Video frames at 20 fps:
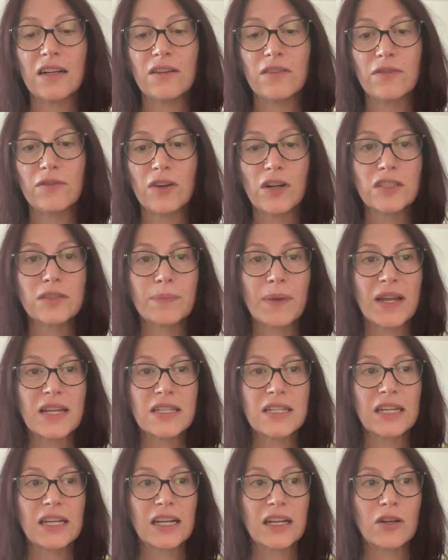vase
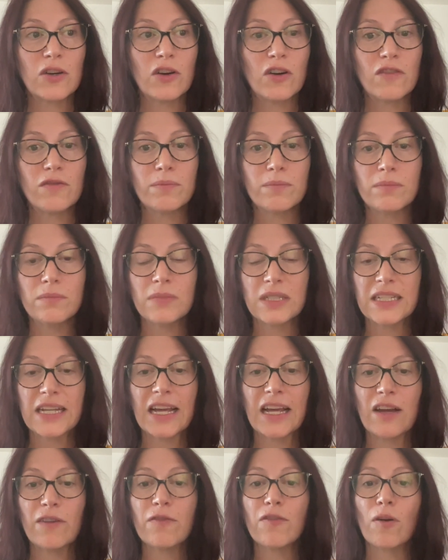painting of
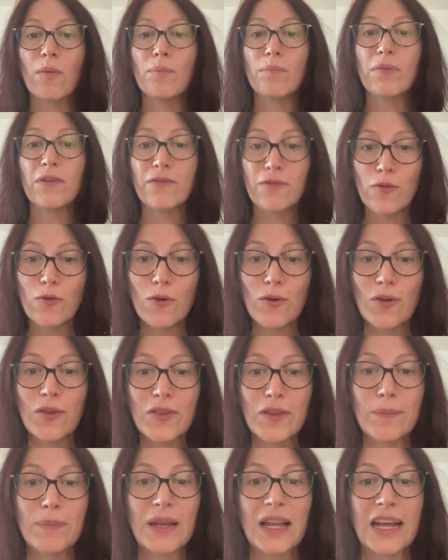Medea from before
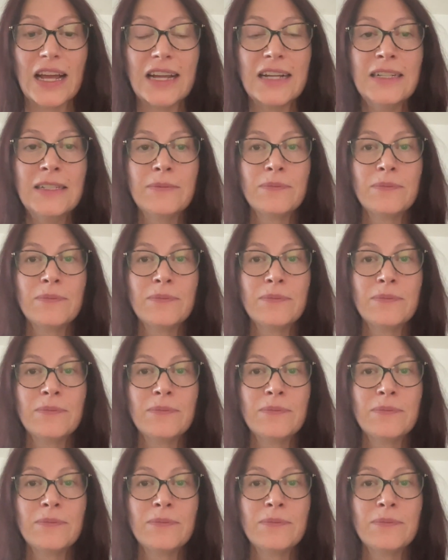the play.